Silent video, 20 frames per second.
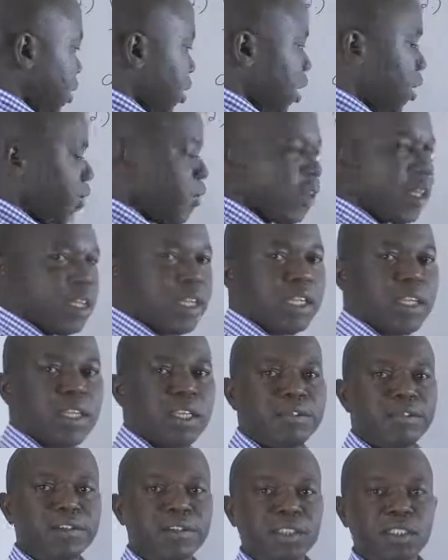even
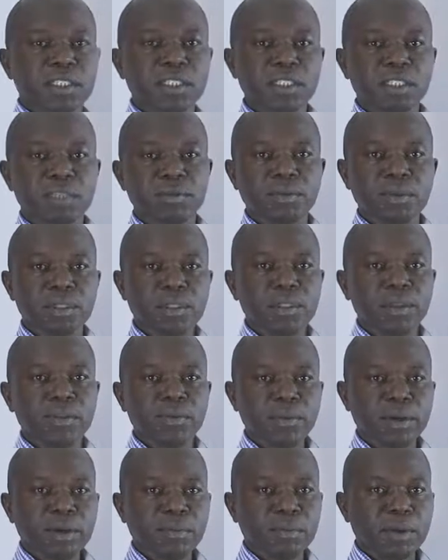if we started with
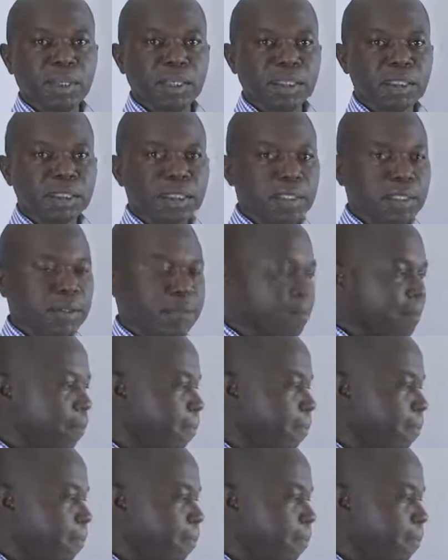human beings,